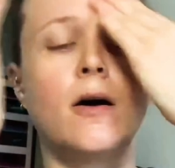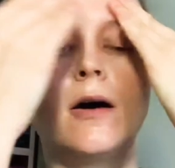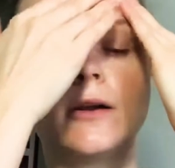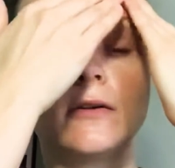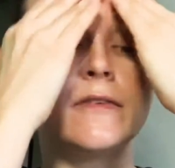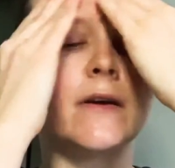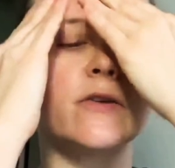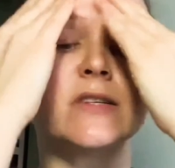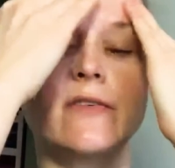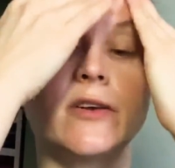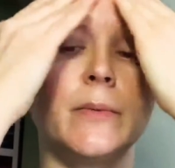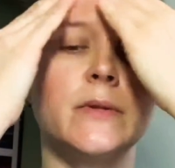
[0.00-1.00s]
on your fingers
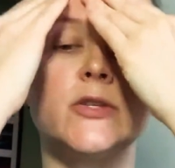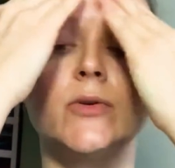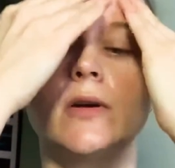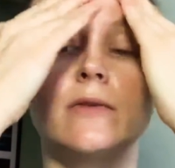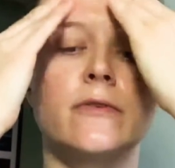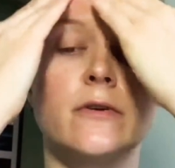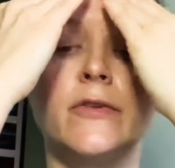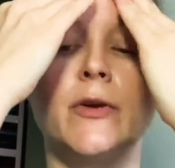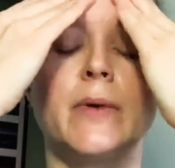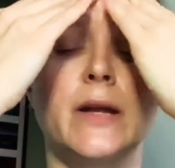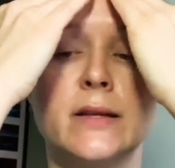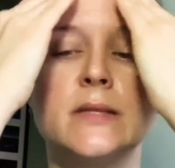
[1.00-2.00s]
after you've been doing it for a few
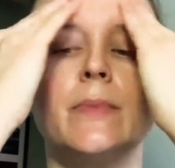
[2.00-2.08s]
minutes.